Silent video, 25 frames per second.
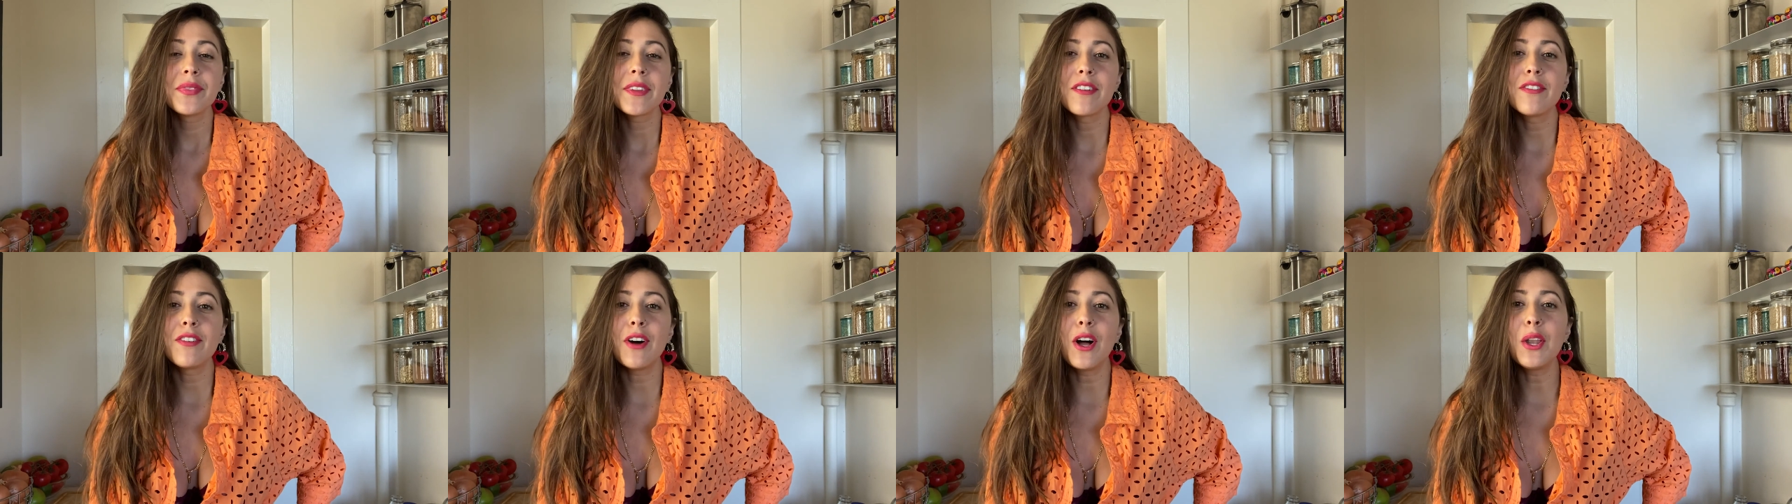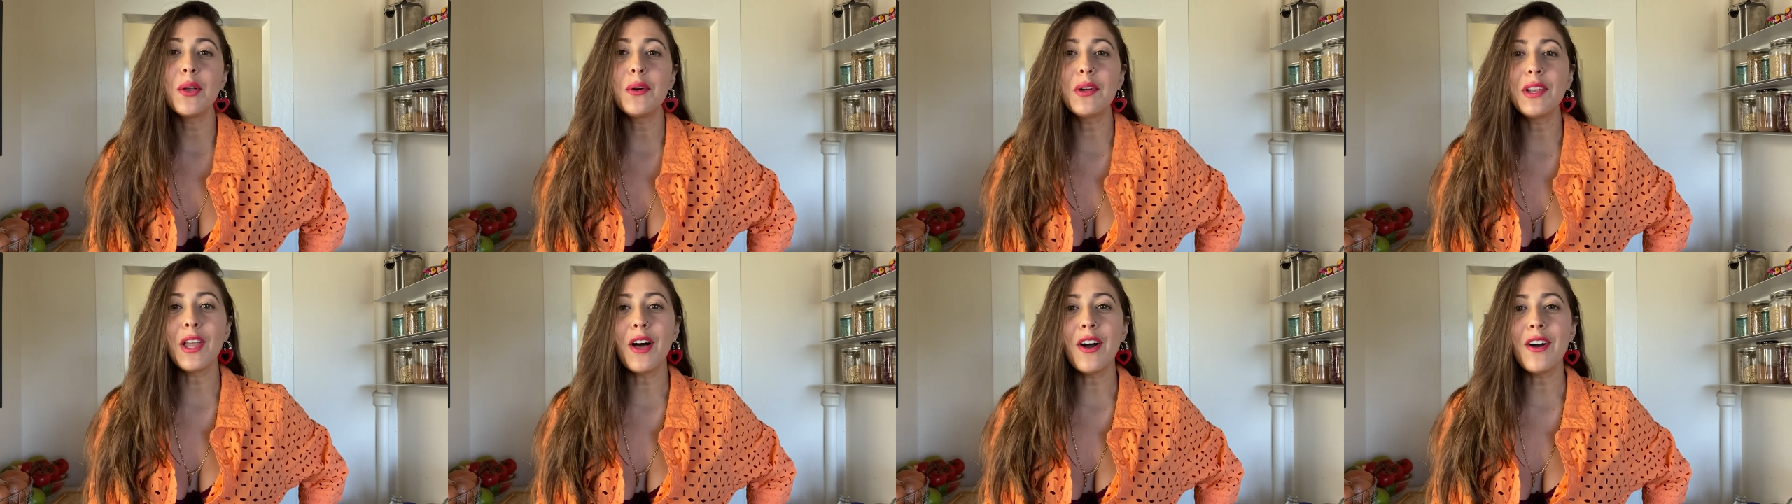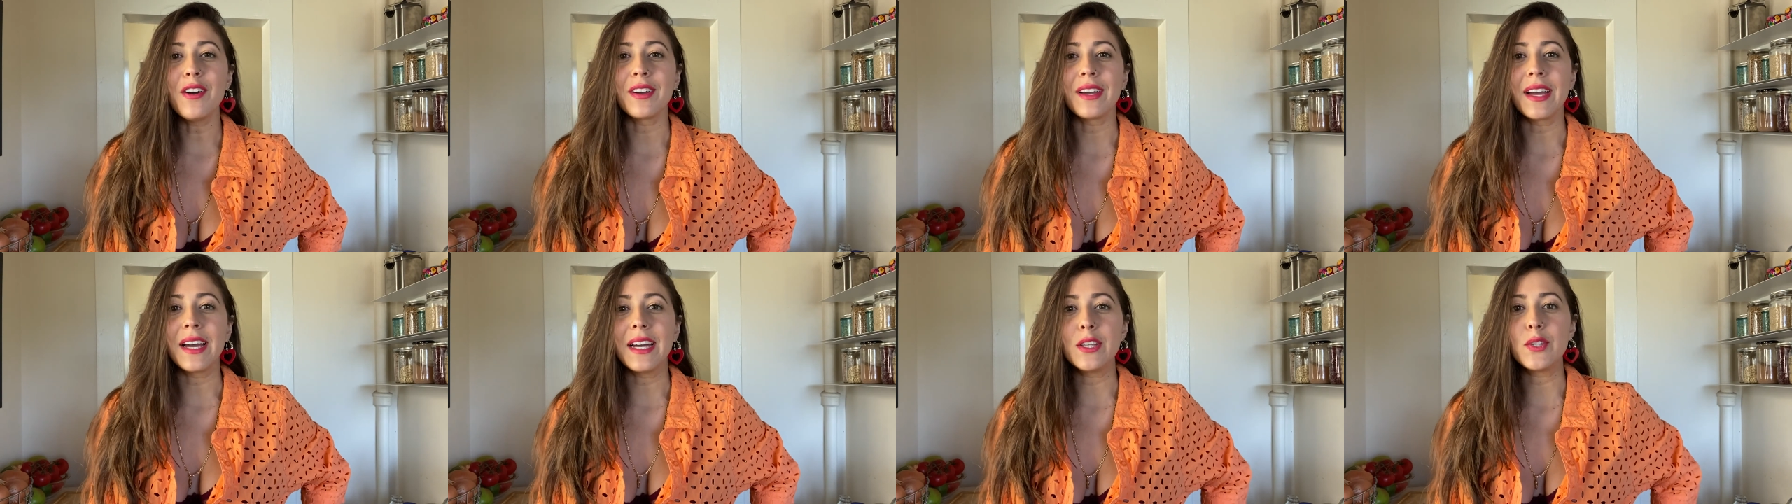follow
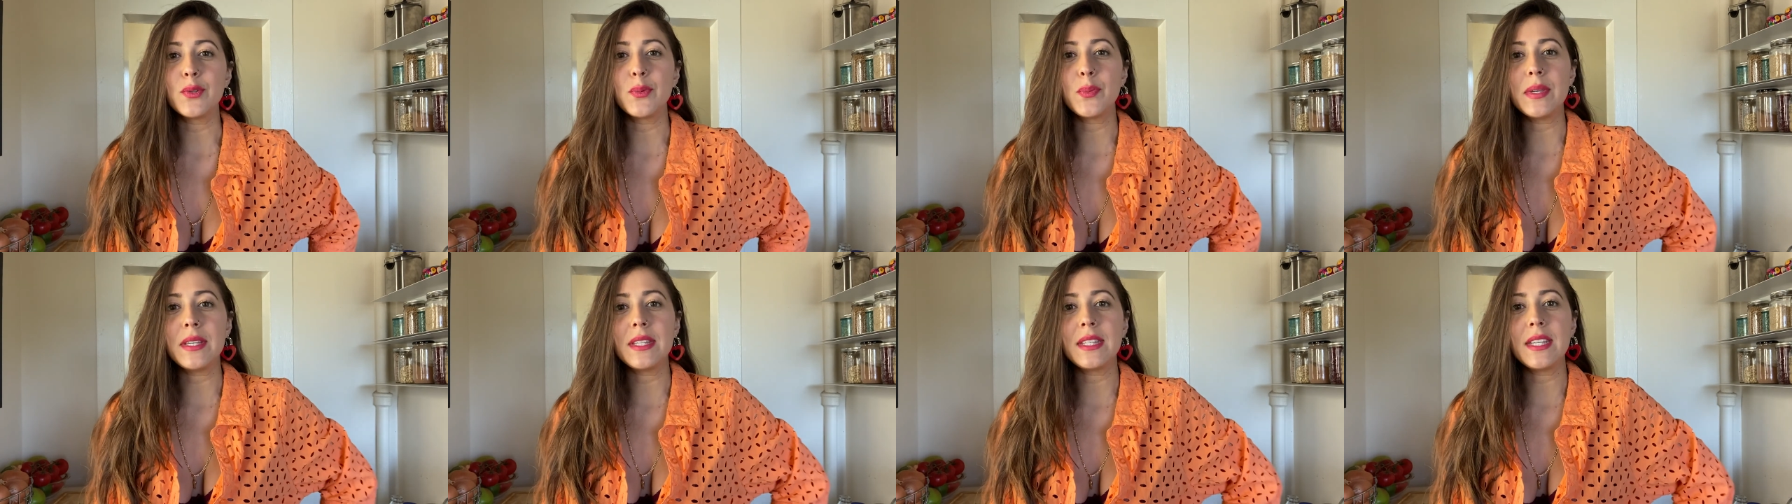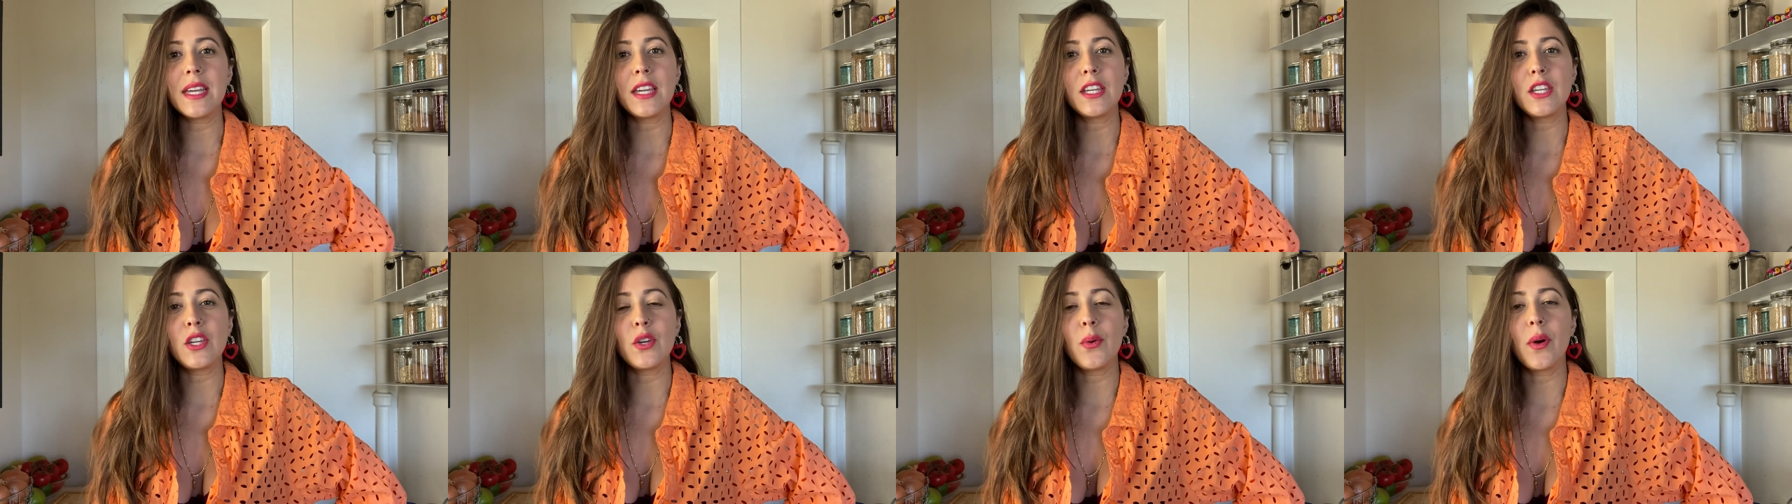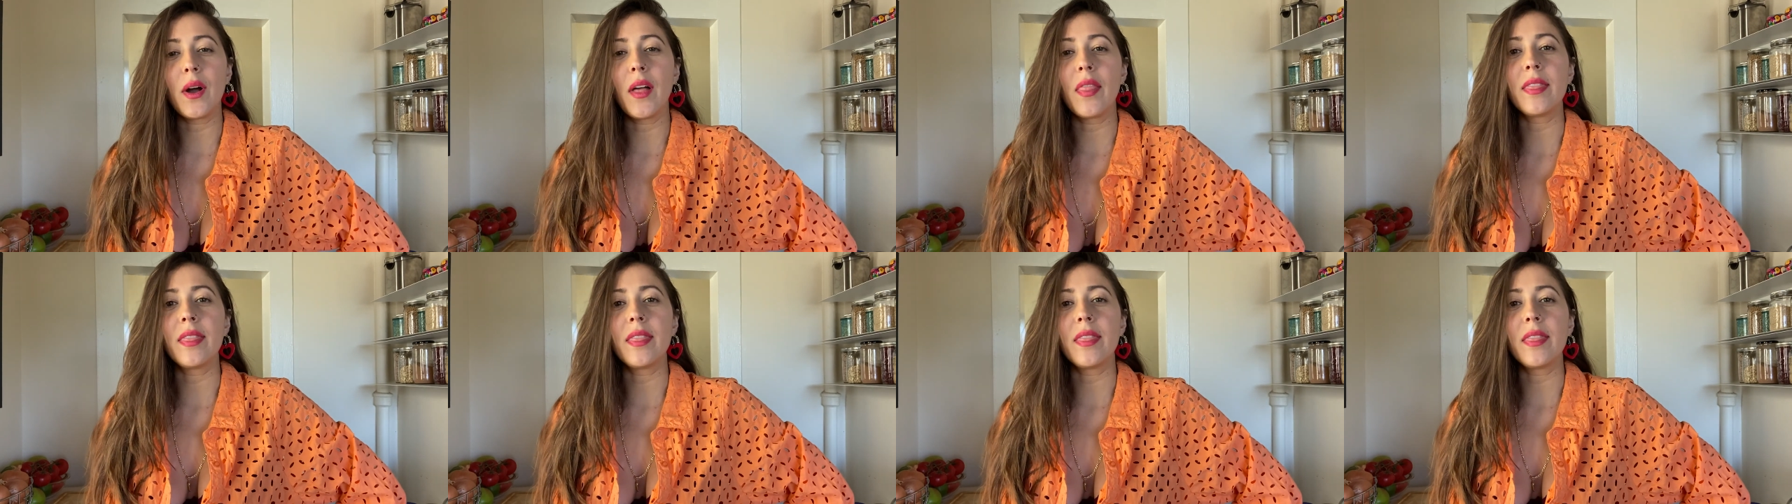along as we take you on